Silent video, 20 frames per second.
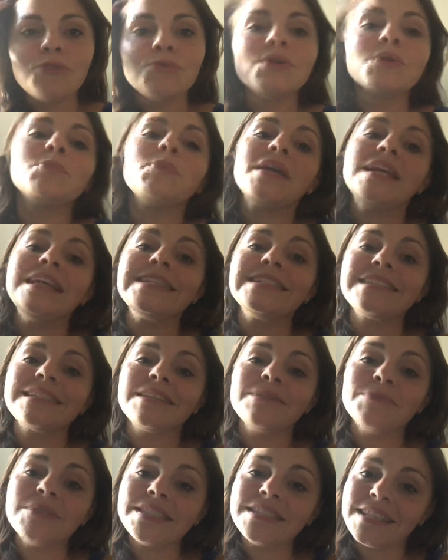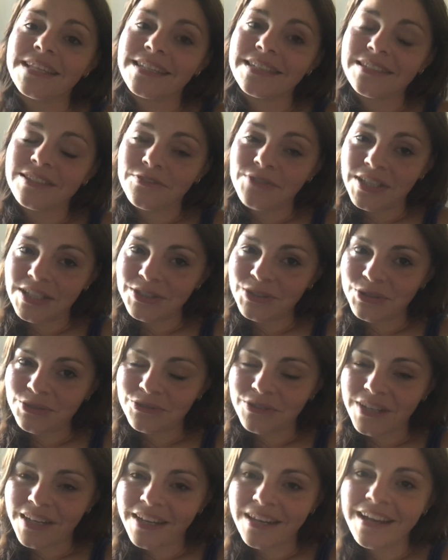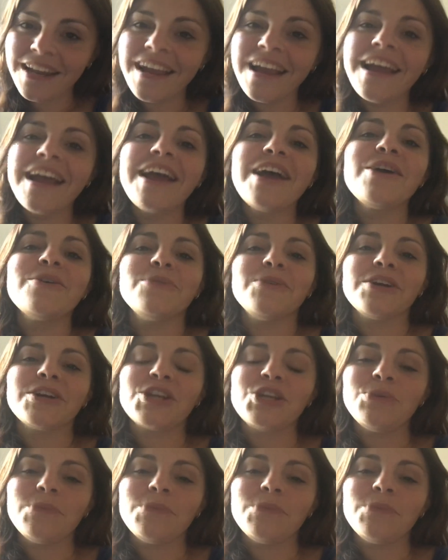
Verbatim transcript: repeat the mistakes of history where